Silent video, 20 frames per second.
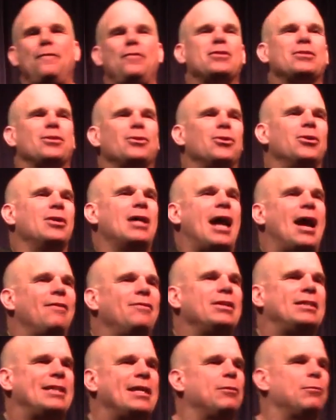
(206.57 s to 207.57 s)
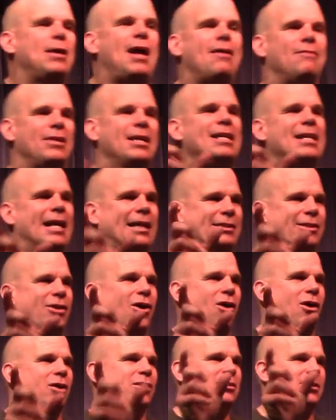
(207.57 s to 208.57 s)
has learned everything. We have index
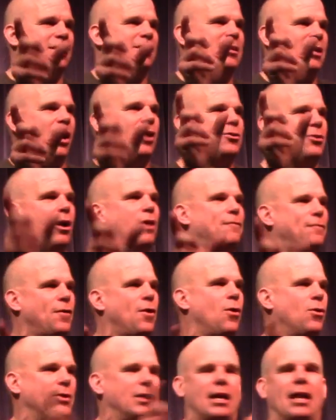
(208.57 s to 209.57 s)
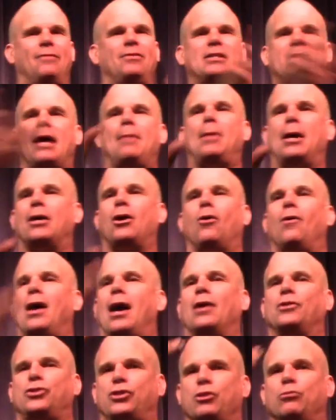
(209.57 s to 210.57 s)
cards under our phone, and every time I go
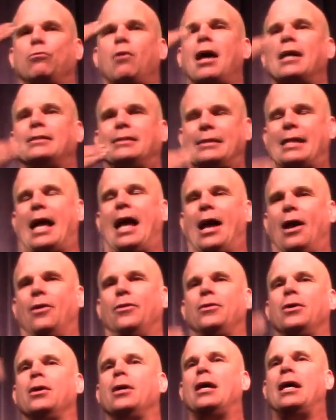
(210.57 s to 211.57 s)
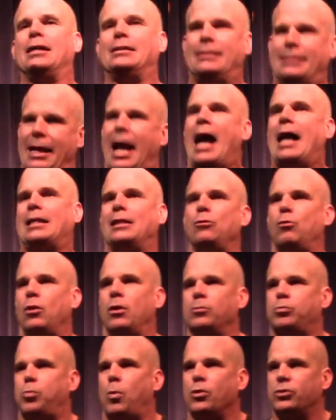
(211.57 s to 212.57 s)
out, she writes down exactly
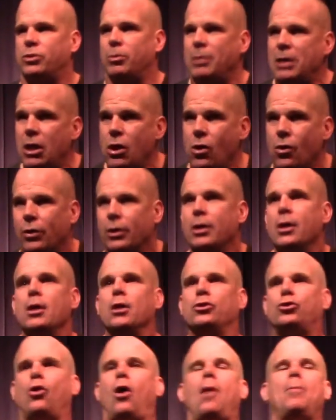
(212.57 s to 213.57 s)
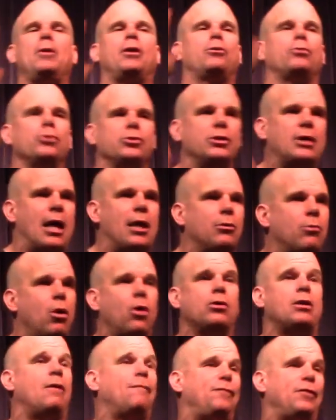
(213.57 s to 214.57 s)
what I'm supposed to be doing. So I'll be cruising down the
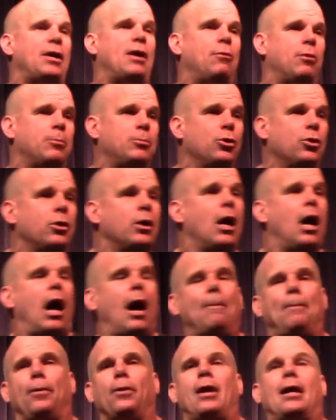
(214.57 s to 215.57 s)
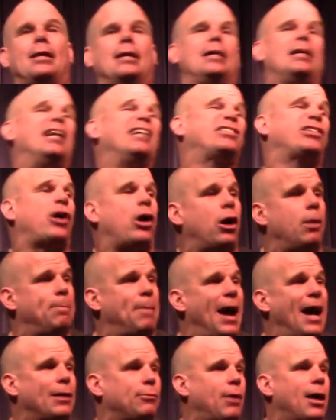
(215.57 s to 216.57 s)
road and I'll forget what I'm doing. I pull out the index
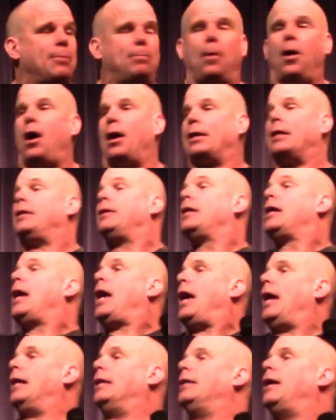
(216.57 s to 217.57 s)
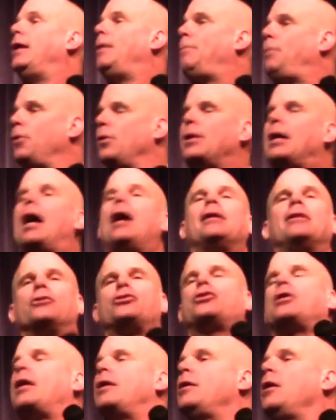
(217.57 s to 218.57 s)
card, back right pocket, and I pull it out and
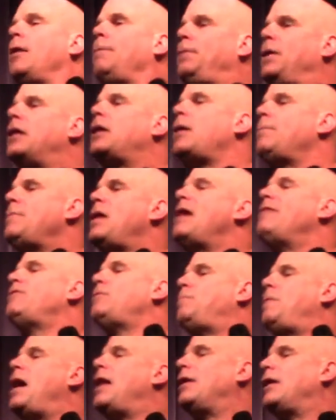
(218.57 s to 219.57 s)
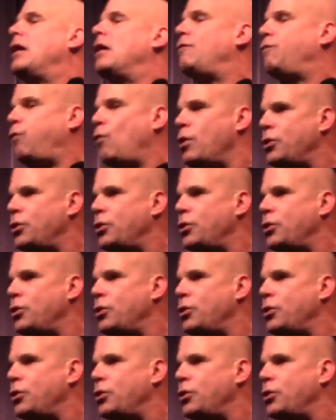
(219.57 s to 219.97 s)
I'll say, pick up Maeve at ballet at